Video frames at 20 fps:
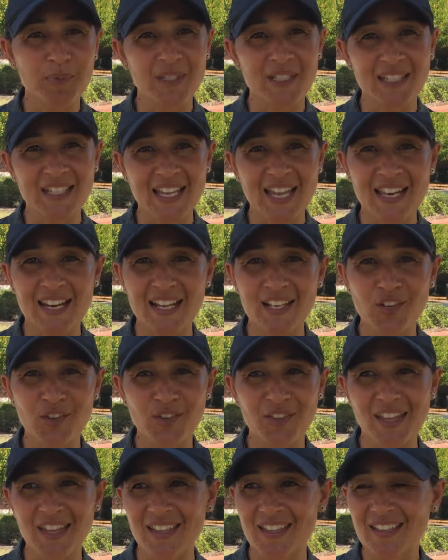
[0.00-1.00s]
But again, I know
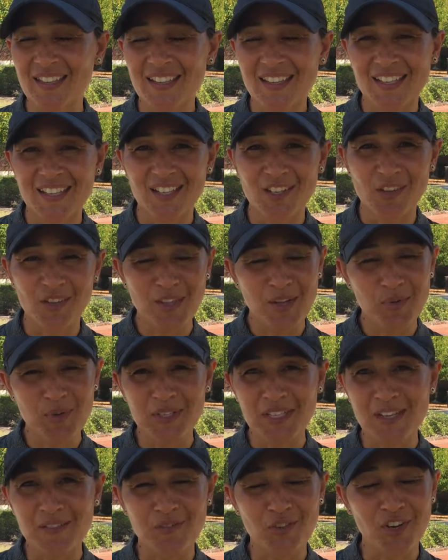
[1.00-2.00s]
that you know they
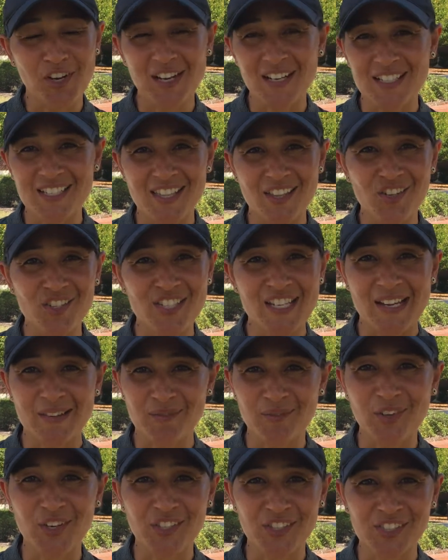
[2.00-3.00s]
would give credit to their
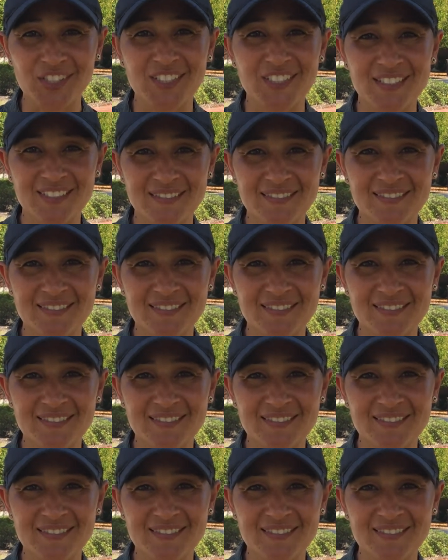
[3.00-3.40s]
team first.